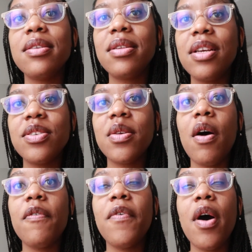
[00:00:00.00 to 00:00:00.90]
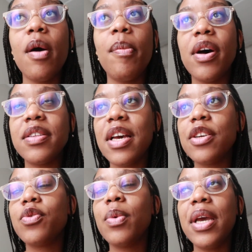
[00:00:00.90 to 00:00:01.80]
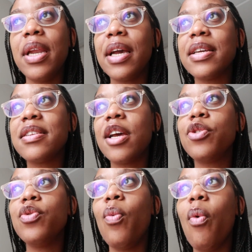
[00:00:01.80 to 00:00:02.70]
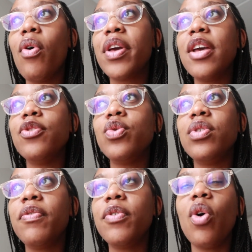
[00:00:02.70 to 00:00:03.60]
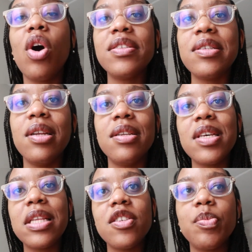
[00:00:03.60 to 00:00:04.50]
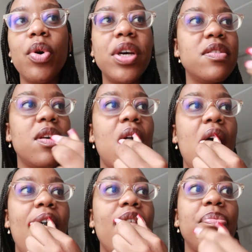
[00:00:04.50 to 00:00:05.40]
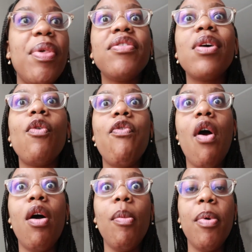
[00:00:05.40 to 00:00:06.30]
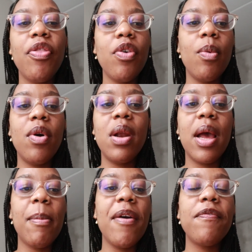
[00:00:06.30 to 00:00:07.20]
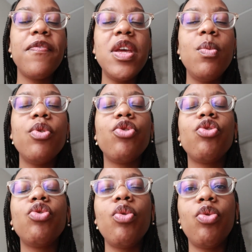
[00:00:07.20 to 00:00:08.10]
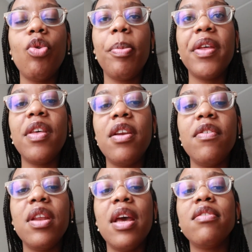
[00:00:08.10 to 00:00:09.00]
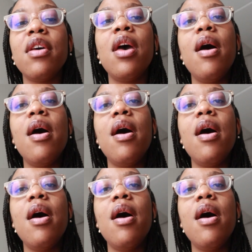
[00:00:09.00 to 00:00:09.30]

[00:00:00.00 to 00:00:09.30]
The stages are far apart, I swear. Like, it's like you're walking to different continents at this point. That's how far apart they were. Like, my feet were so sore by the end of the night.